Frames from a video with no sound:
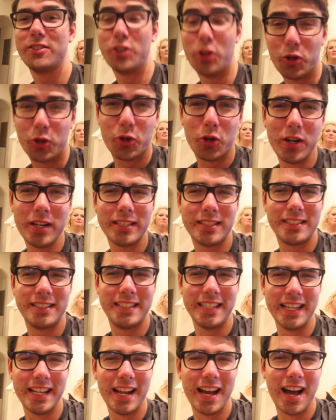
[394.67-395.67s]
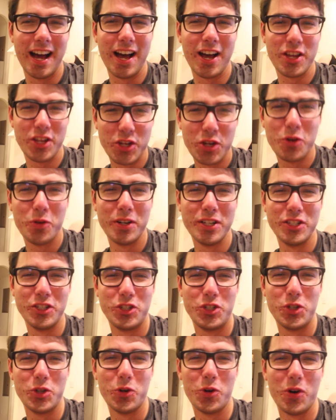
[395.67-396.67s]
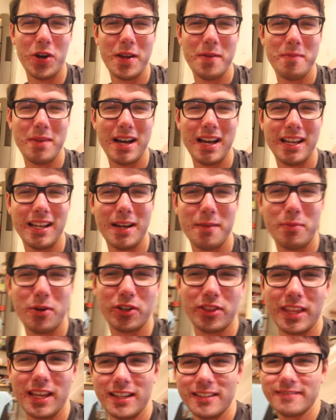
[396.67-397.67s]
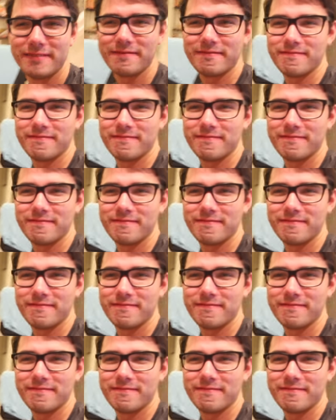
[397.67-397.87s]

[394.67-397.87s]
it. So, Chris, did uh, you enjoy my uh, birthday?